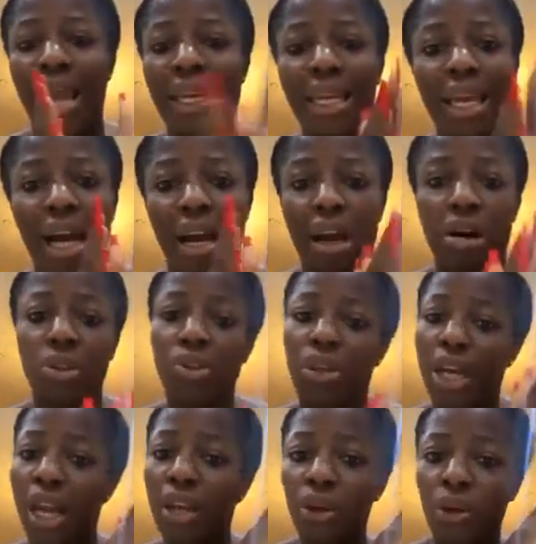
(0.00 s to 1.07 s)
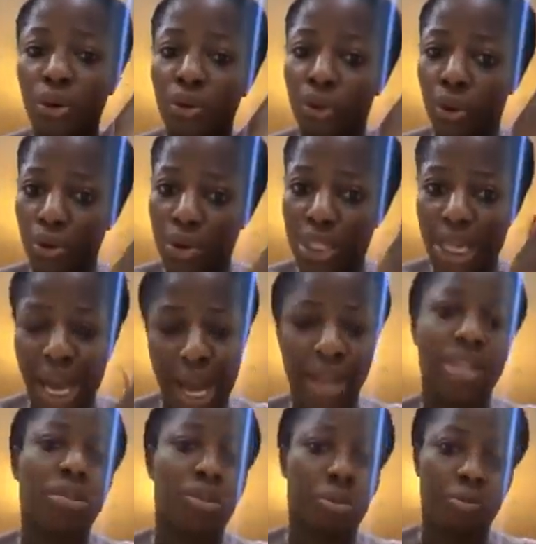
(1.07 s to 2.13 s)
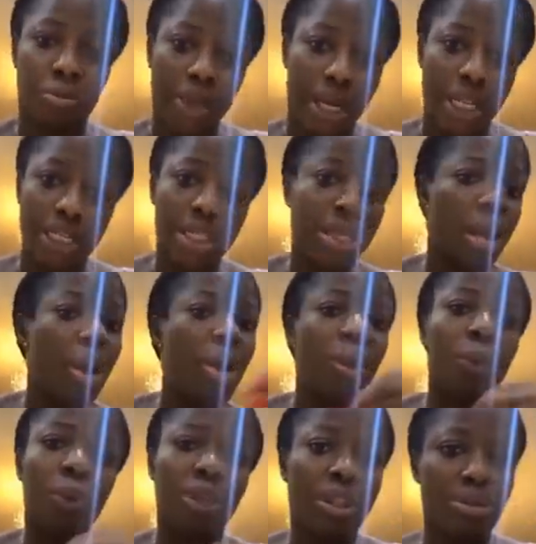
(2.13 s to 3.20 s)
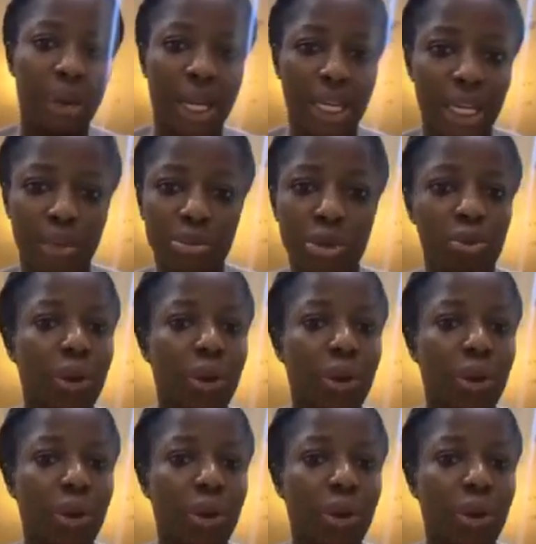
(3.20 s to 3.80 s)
any account on any of those kinds of banks with my name.